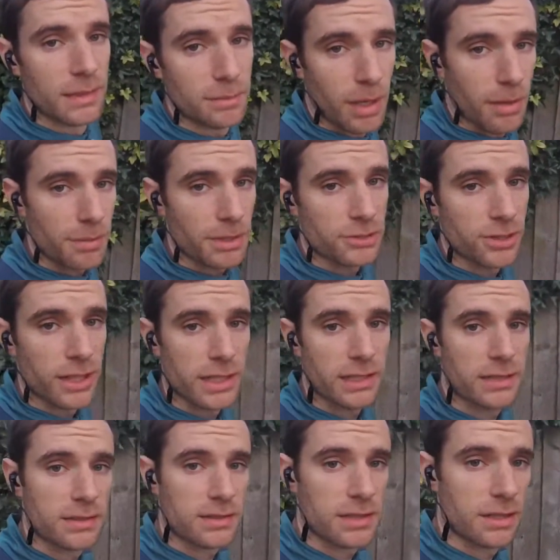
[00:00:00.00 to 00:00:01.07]
I'm going to try,
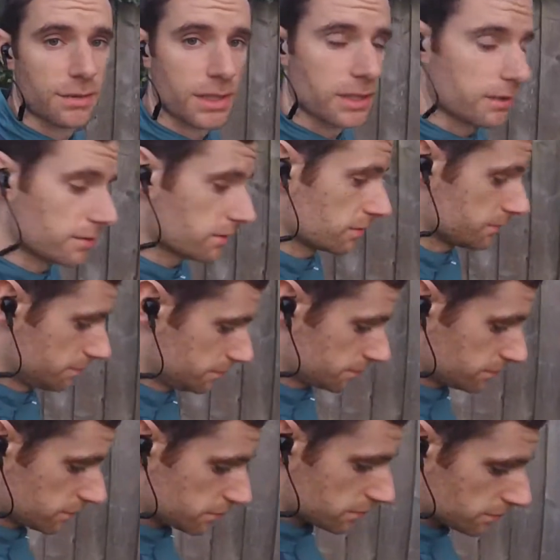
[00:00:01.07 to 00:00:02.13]
see how it goes.
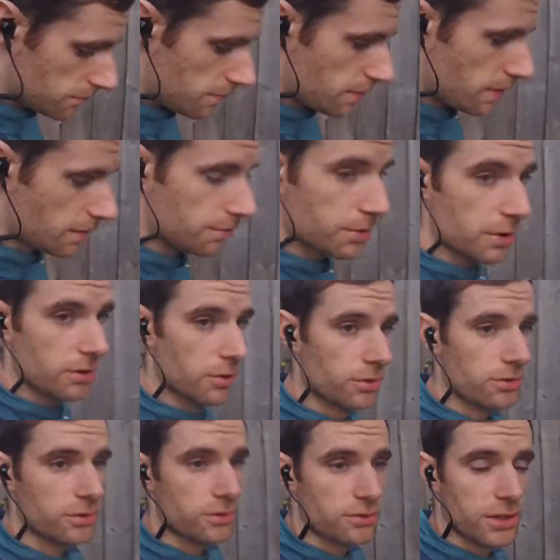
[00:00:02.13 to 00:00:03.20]
I'm going to
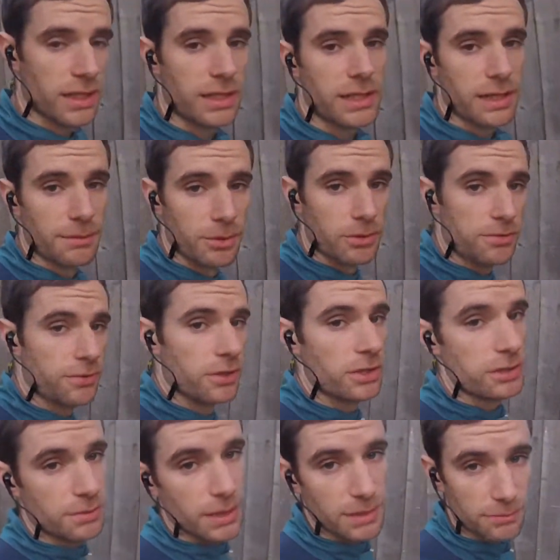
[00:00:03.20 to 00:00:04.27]
also try and get more
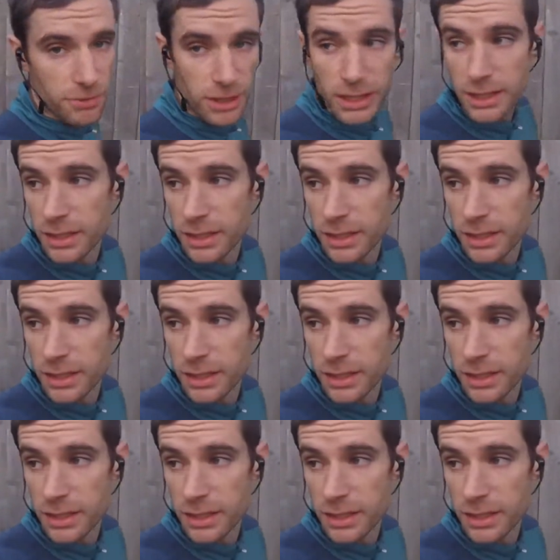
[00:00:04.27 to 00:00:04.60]
footage of when I'm running.